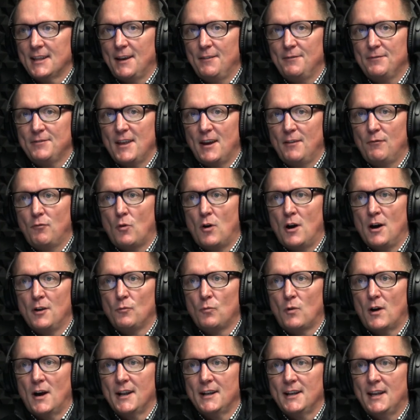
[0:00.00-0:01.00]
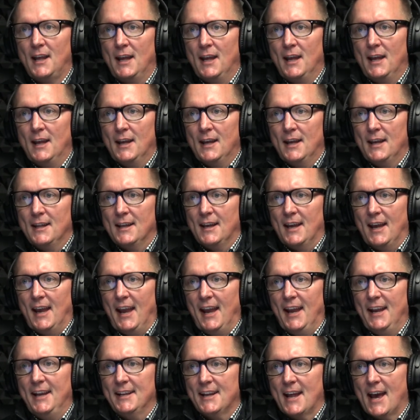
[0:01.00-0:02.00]
They've they've won what
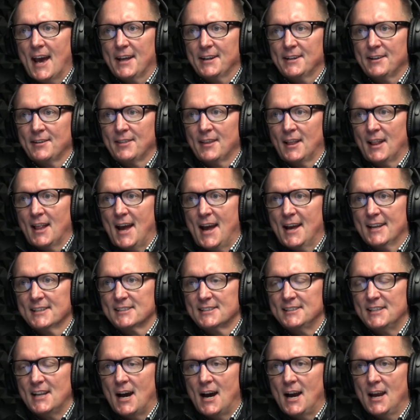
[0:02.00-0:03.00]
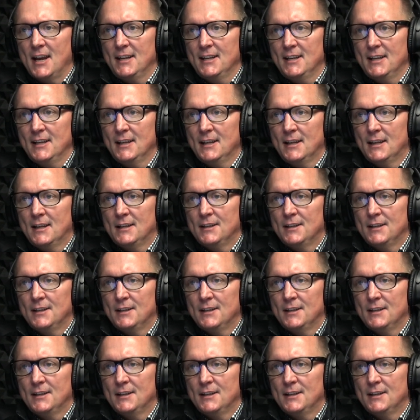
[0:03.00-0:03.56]
eight out of the last nine,